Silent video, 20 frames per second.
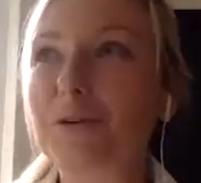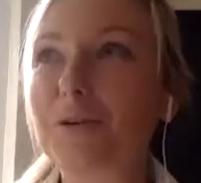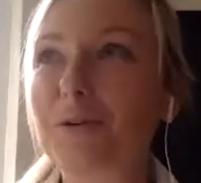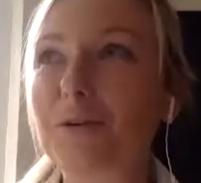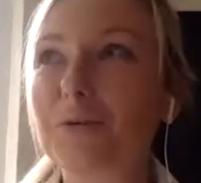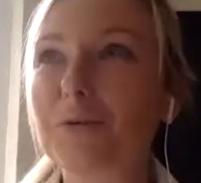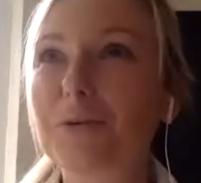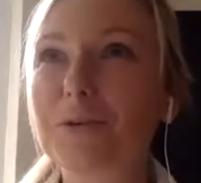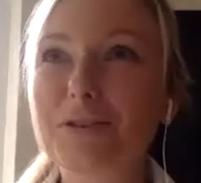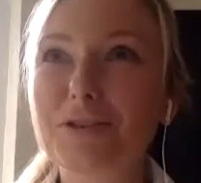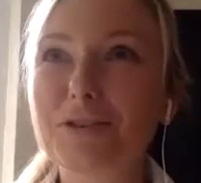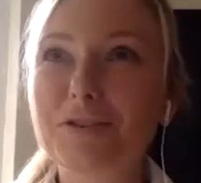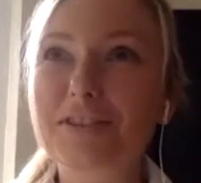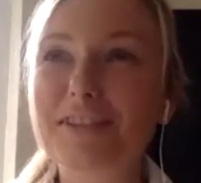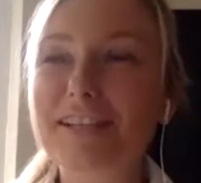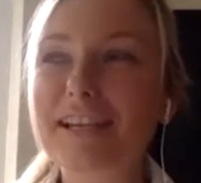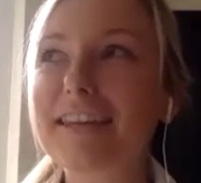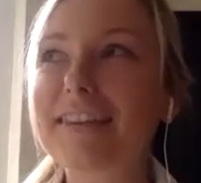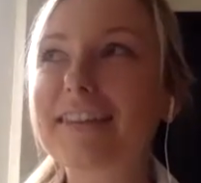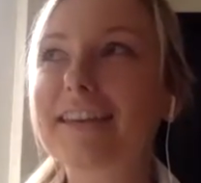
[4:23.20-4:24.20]
Would you
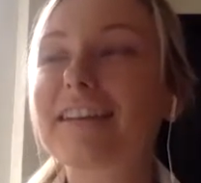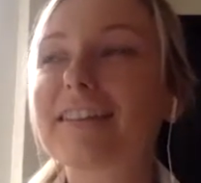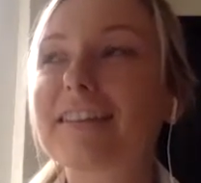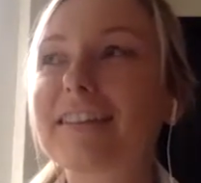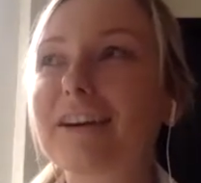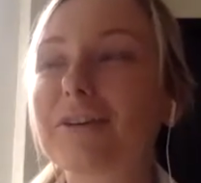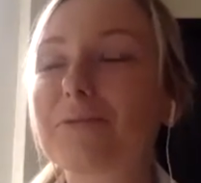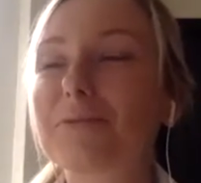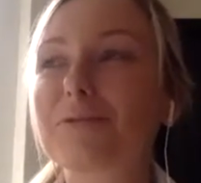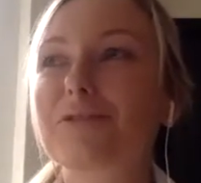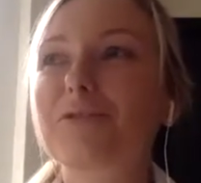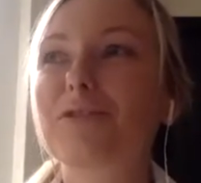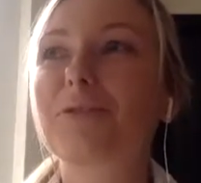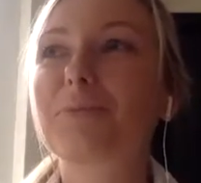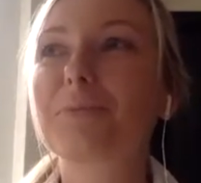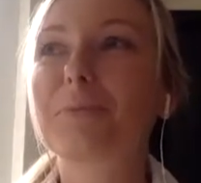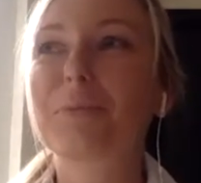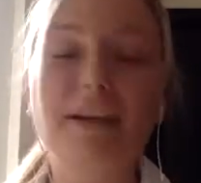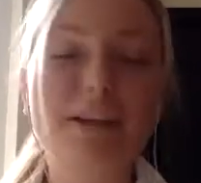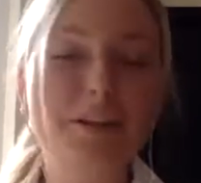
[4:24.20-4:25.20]
say that that was your
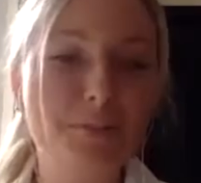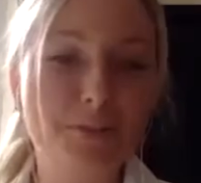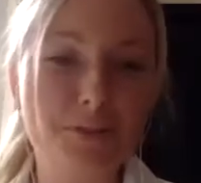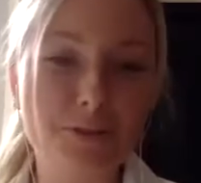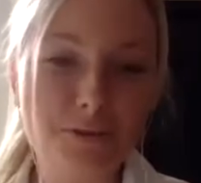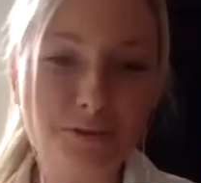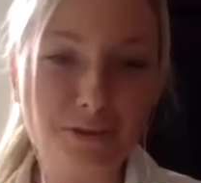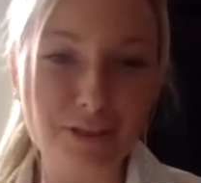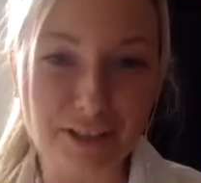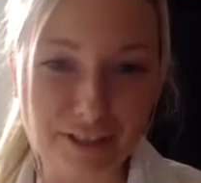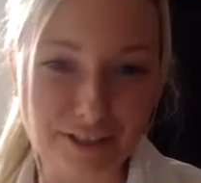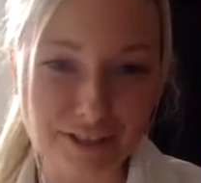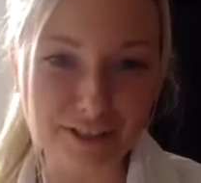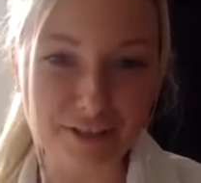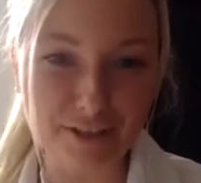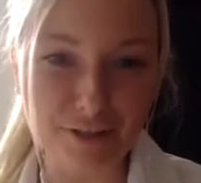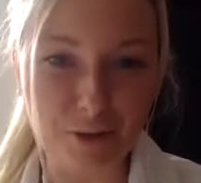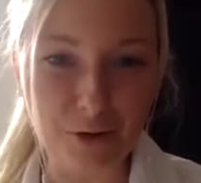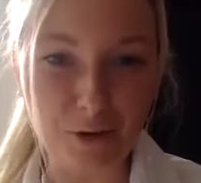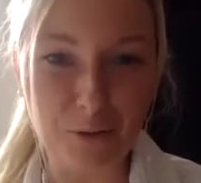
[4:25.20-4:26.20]
main
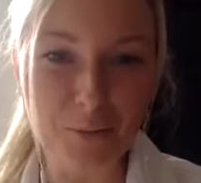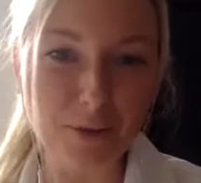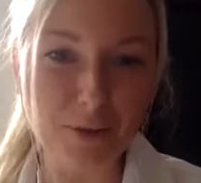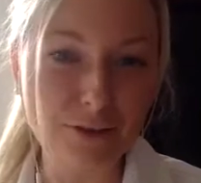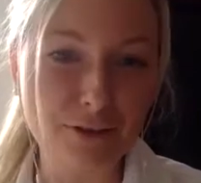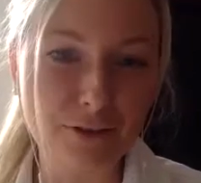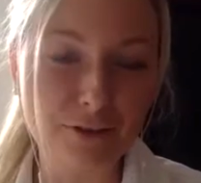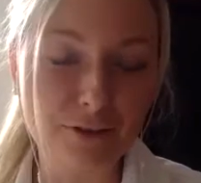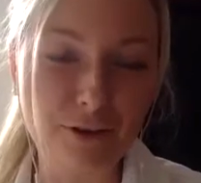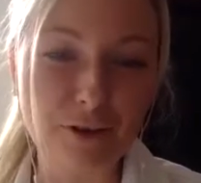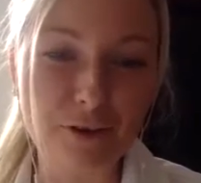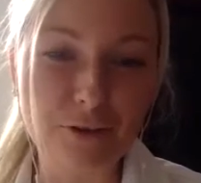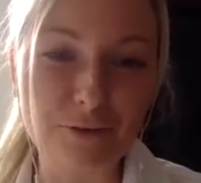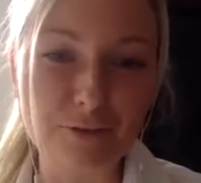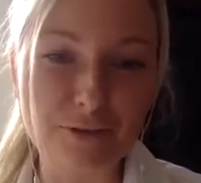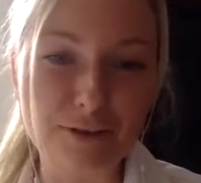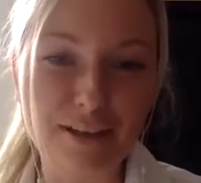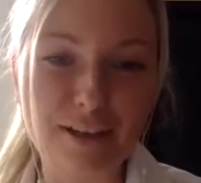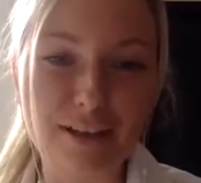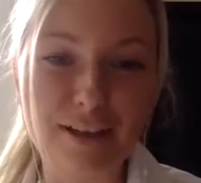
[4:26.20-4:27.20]
motivation to open your
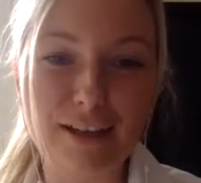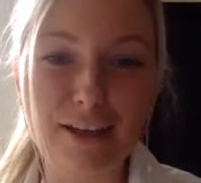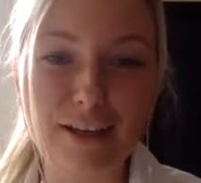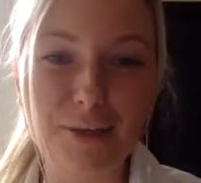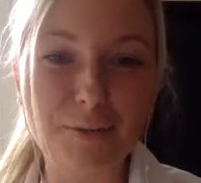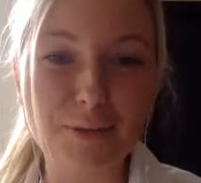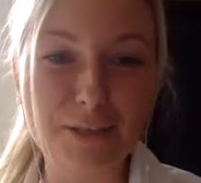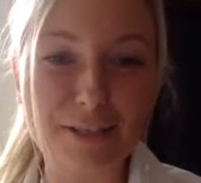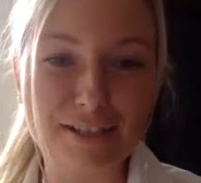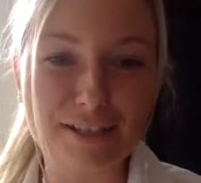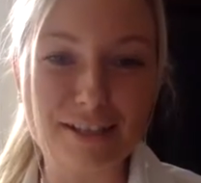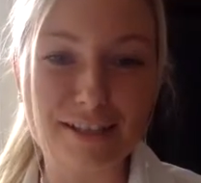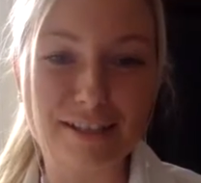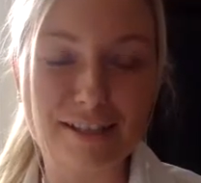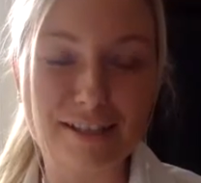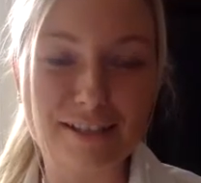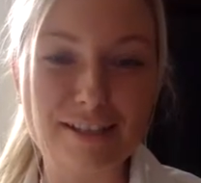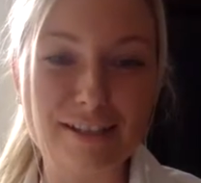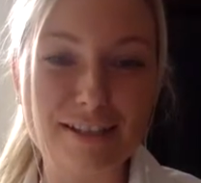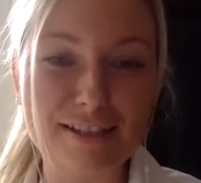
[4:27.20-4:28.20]
own
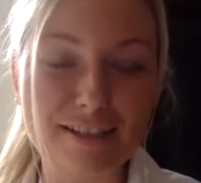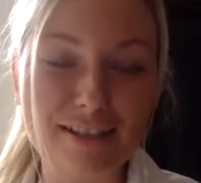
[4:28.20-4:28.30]
business?